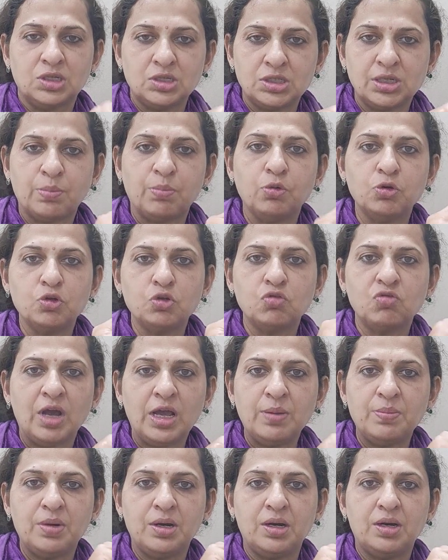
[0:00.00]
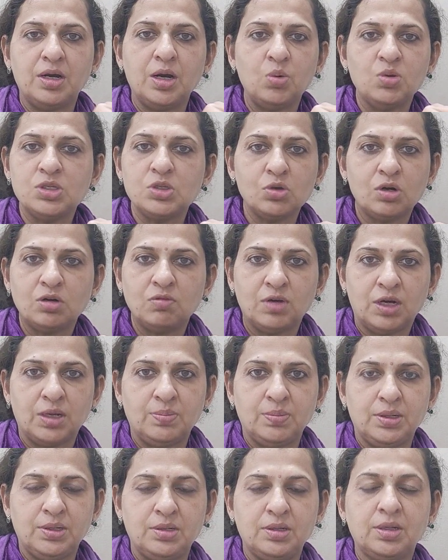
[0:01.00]
It's supposed to vibrate. Now it's not
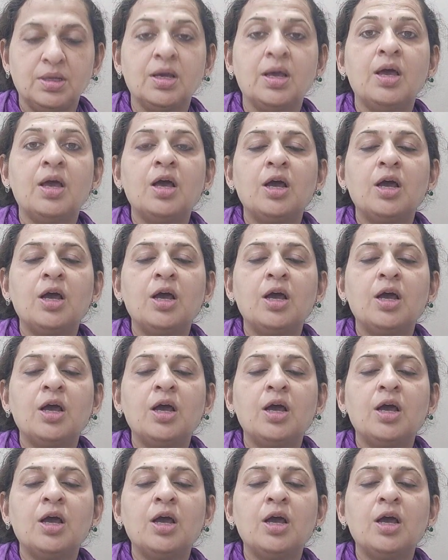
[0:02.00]
vibrating.